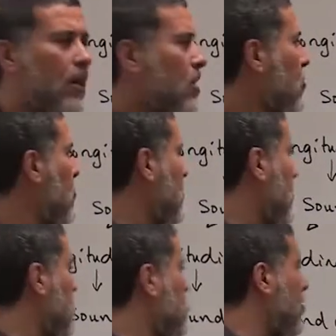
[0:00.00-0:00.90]
are the wave
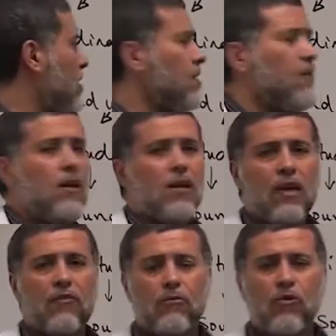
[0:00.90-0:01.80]
on the string.
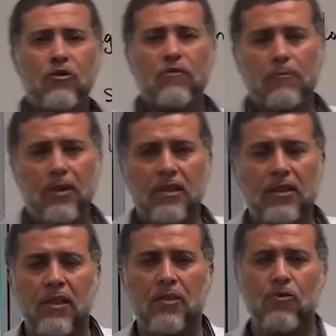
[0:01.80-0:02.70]
If the motion of the
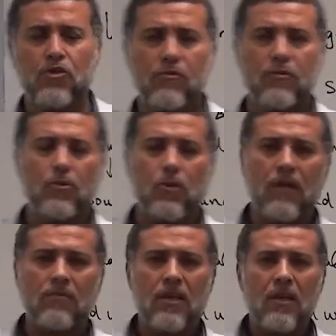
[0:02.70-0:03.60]
particle and the motion of the
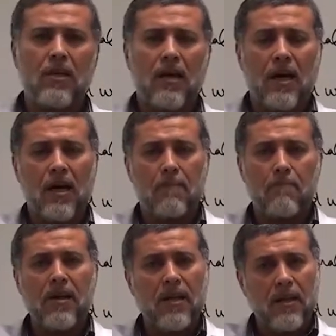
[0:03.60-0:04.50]
waves are
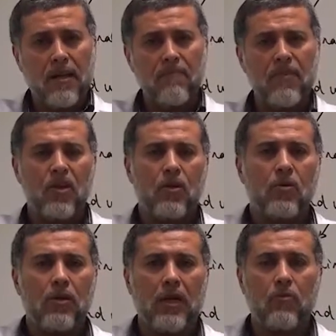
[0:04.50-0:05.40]
parallel,
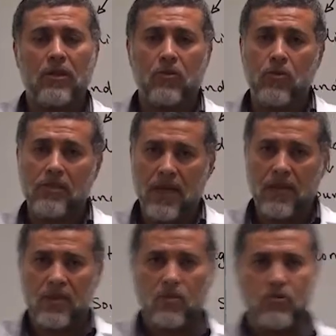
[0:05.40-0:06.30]
we say this